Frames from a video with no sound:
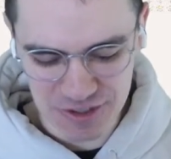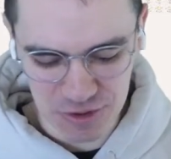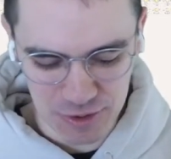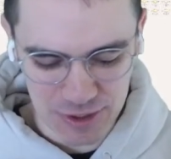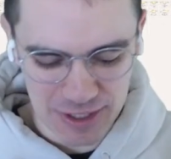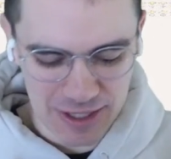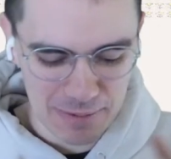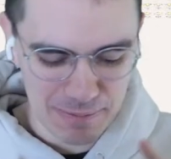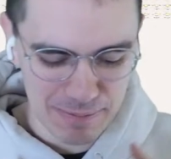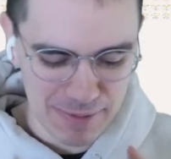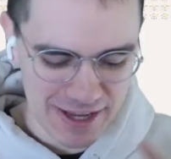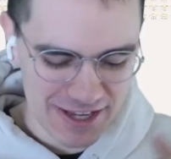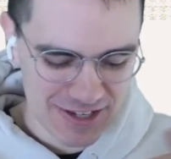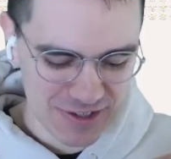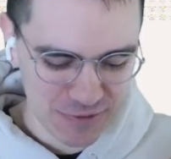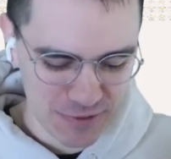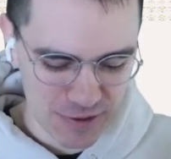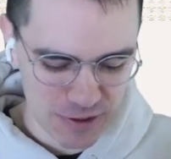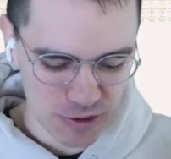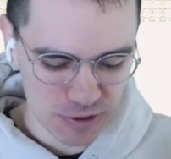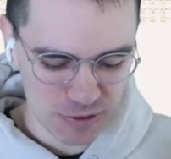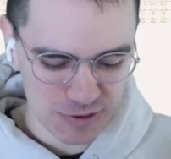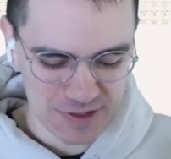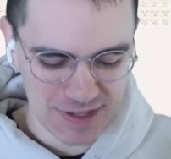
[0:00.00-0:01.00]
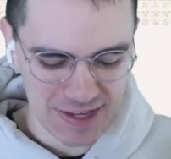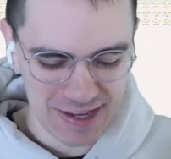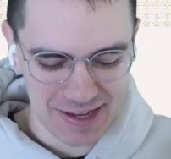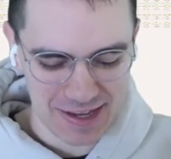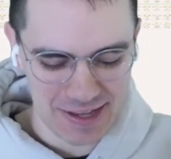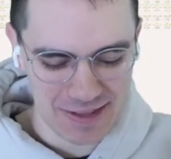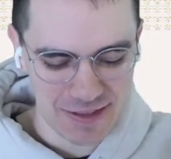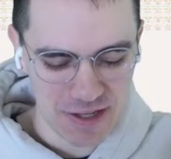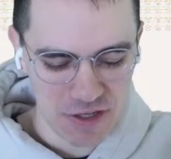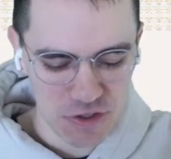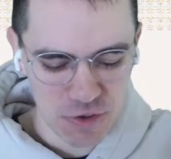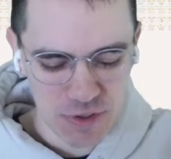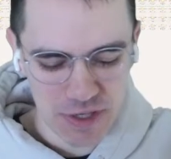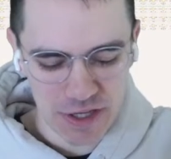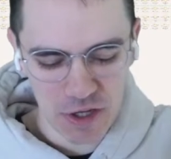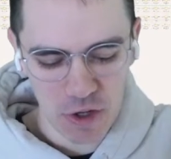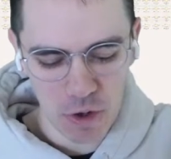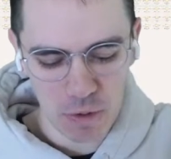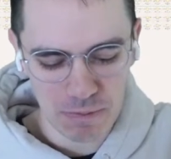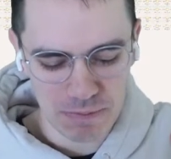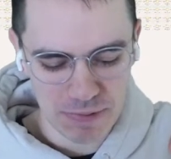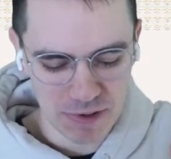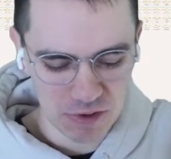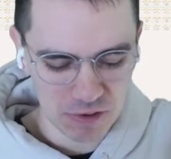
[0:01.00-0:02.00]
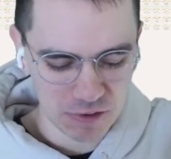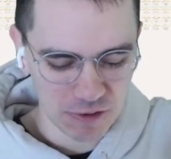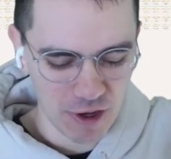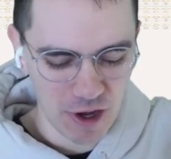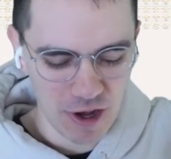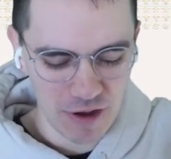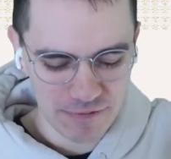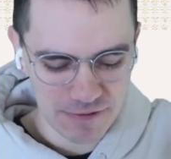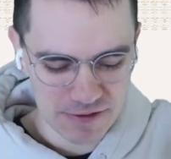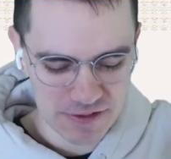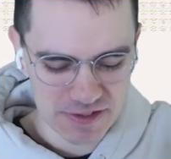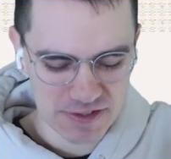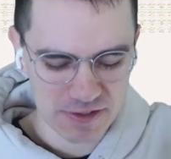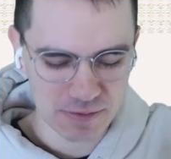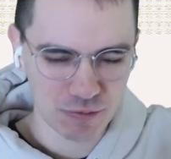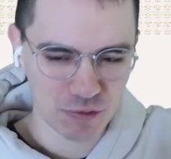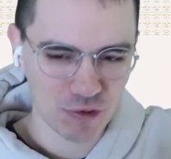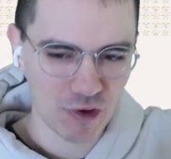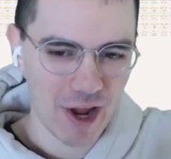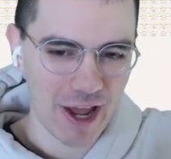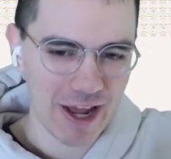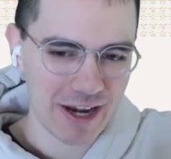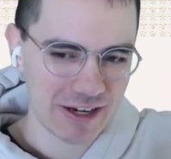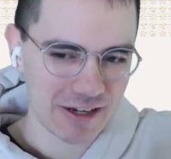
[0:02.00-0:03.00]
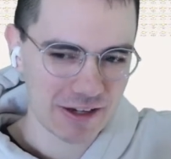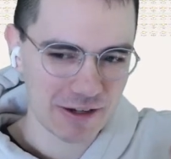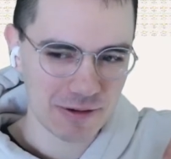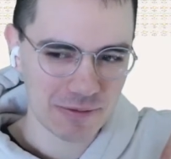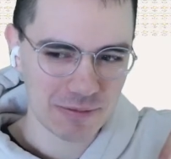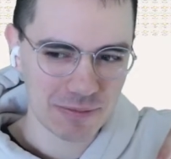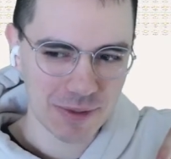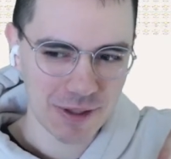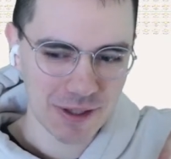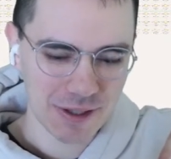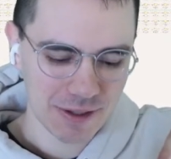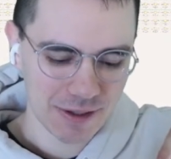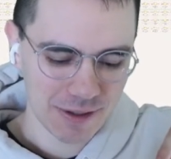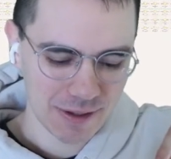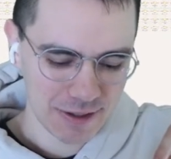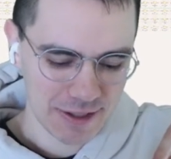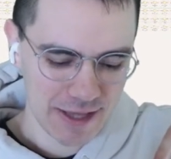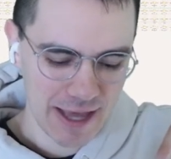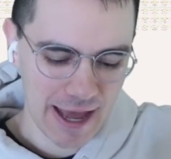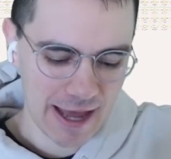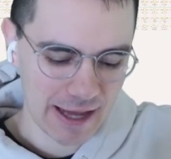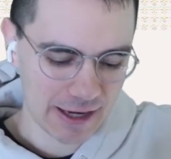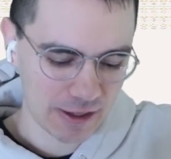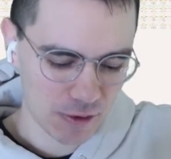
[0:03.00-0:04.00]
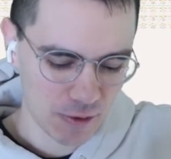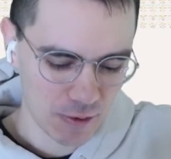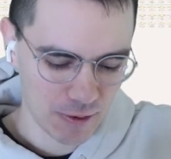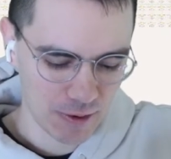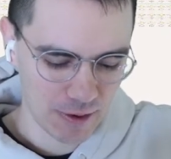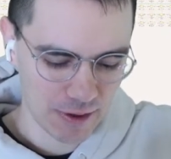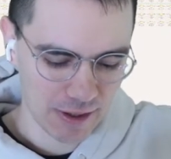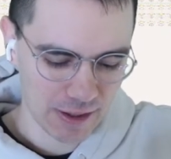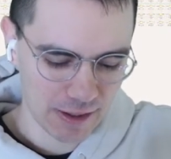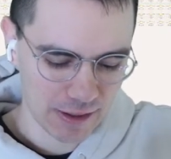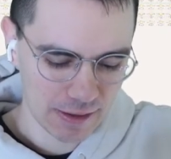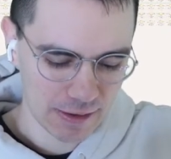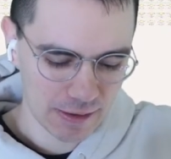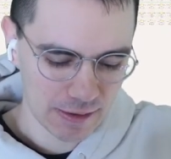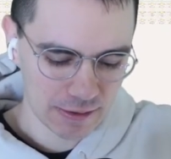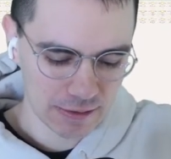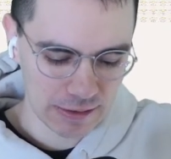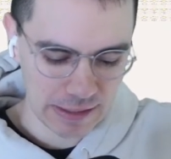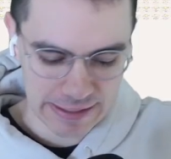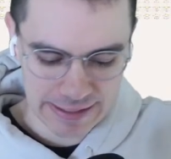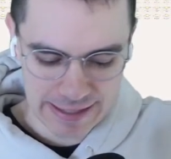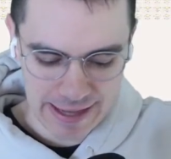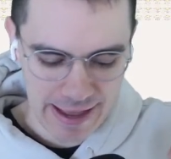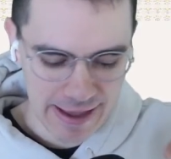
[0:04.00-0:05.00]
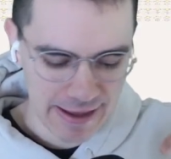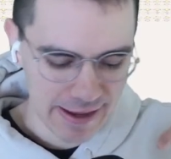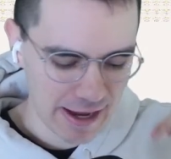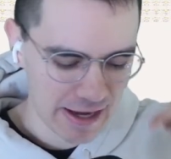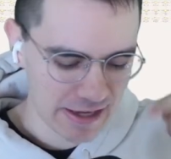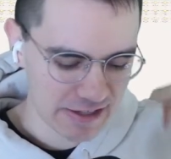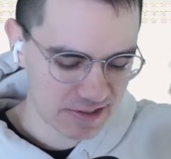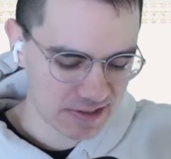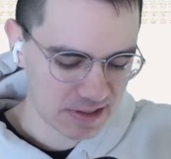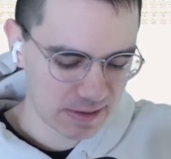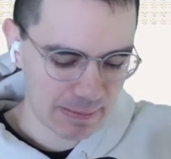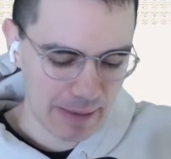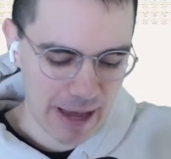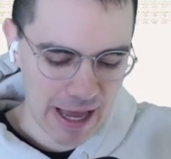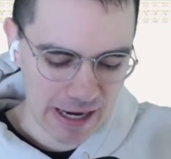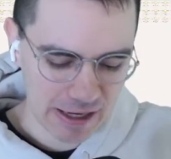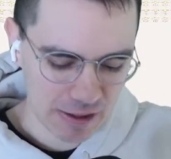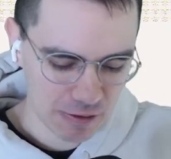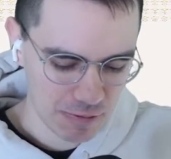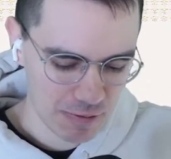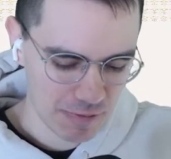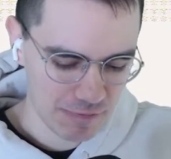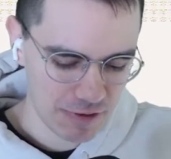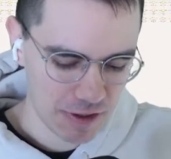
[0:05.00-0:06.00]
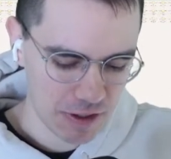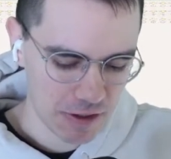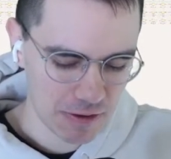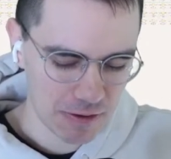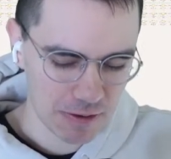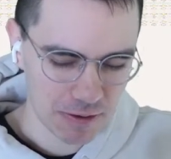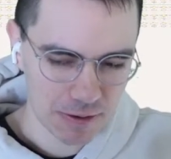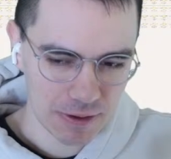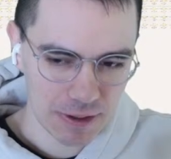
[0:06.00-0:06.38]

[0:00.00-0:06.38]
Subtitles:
You need a base feature set, and then you can go build off in some random category like AI schematic review